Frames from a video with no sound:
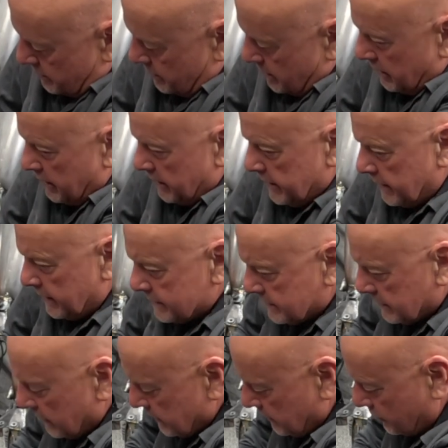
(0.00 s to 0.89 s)
And I
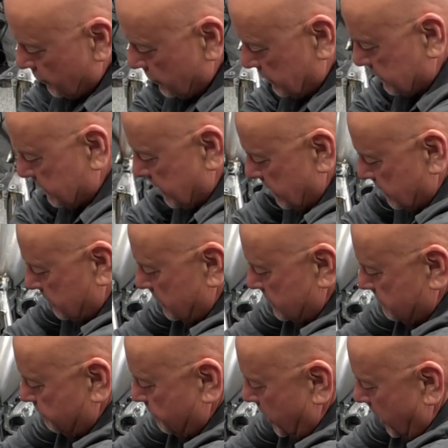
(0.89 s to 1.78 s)
guess I could take
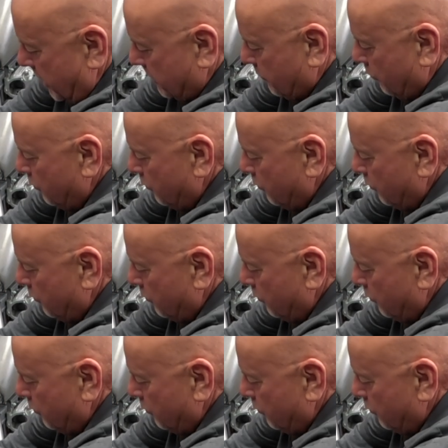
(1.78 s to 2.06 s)
this back